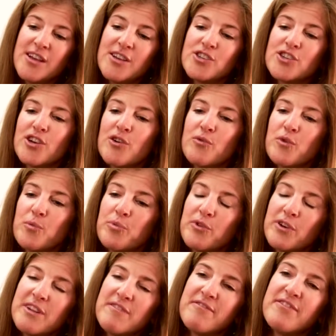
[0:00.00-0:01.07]
So we're
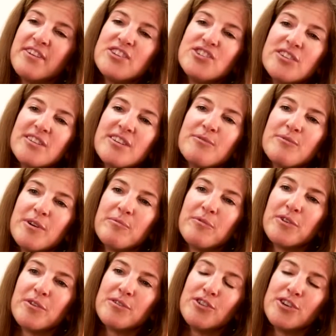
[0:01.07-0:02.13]
pretty vigilant when
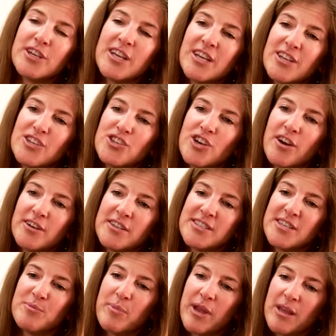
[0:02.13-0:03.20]
we're looking at jaundice
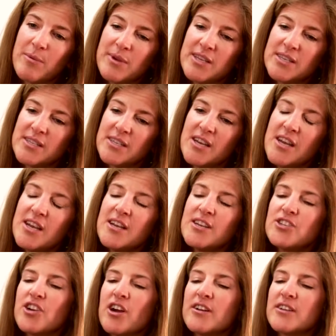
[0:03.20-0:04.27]
in babies.
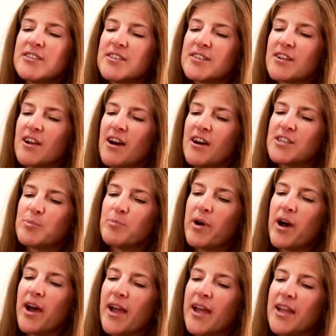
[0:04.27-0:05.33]
Jaundice is caused
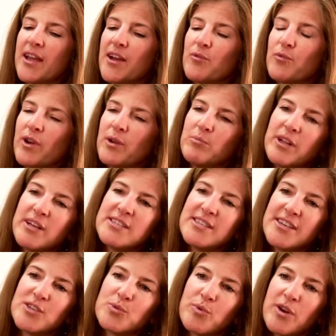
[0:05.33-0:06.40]
by red blood
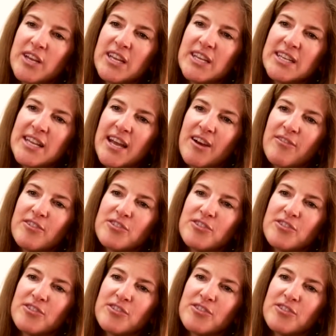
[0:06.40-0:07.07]
cells breaking down.